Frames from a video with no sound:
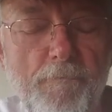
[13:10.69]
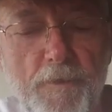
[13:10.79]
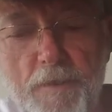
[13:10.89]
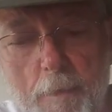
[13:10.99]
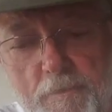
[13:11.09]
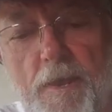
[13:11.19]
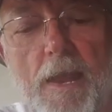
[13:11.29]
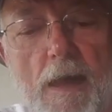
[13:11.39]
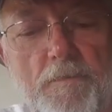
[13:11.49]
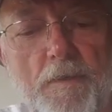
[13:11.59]
If this happens to
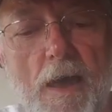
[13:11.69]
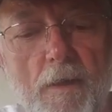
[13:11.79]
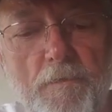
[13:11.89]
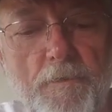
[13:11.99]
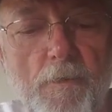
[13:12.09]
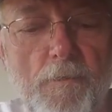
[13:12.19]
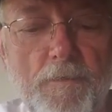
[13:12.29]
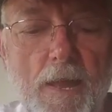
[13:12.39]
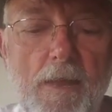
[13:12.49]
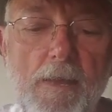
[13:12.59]
get outside our
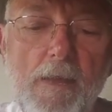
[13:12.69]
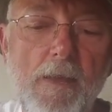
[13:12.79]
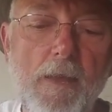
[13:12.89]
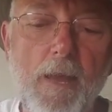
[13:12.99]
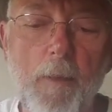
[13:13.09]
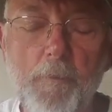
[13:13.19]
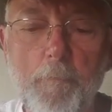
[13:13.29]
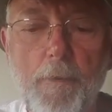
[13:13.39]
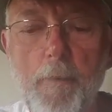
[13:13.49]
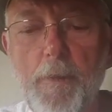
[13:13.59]
circles, I'm going to
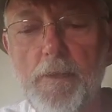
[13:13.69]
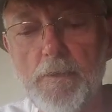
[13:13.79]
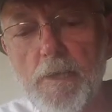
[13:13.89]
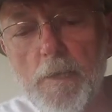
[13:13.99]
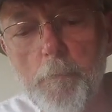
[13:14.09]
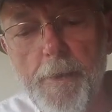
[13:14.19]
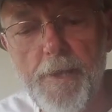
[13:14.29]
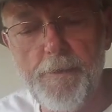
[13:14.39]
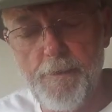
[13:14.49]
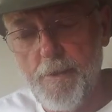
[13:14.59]
probably be a little
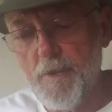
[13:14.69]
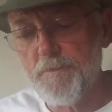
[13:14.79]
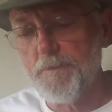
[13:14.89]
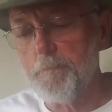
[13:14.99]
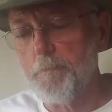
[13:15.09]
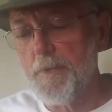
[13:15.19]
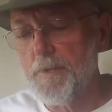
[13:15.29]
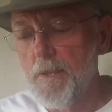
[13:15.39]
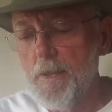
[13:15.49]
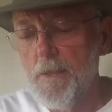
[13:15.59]
bit hesitant, but
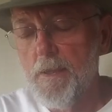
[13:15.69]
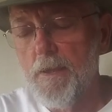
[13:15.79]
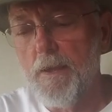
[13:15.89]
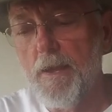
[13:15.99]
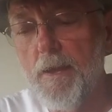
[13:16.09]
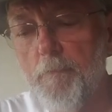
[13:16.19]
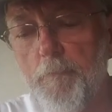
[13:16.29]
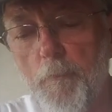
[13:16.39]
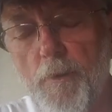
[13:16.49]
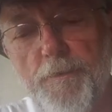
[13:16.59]

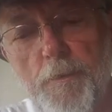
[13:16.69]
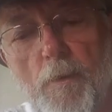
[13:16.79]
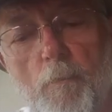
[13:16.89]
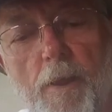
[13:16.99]
we'll do what we